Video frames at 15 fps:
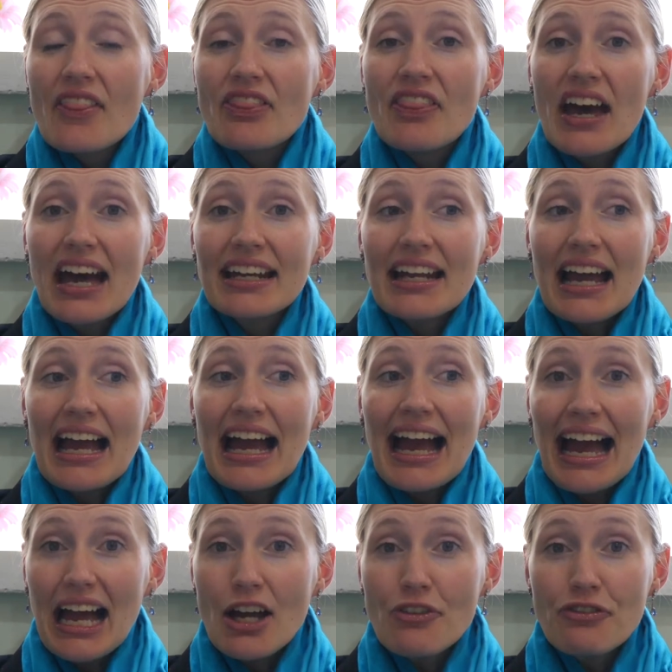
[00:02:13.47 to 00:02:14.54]
that
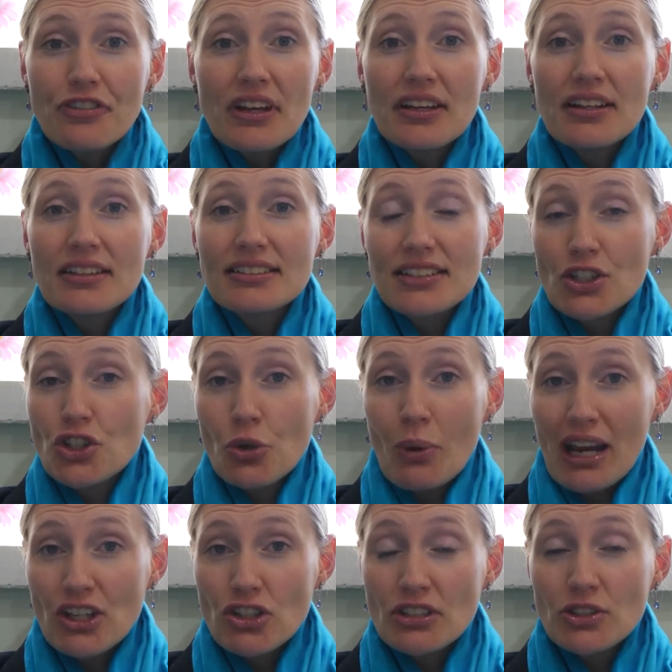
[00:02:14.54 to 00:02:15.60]
have
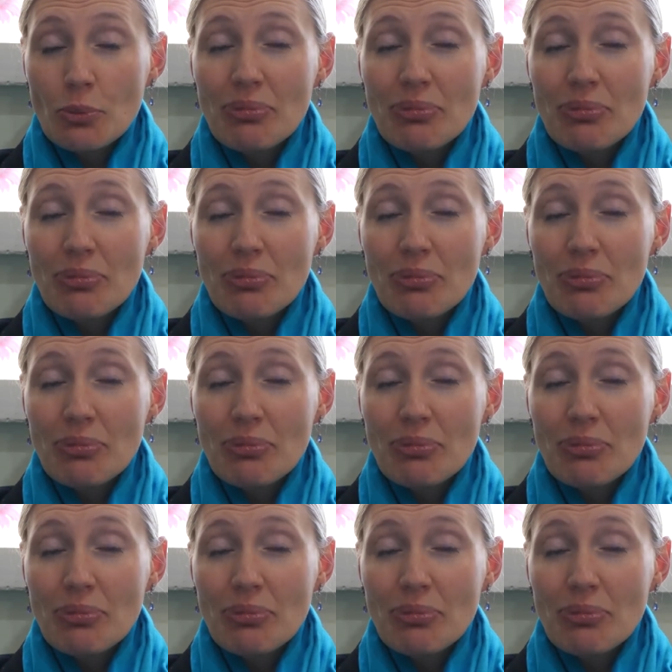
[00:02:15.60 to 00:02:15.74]
situations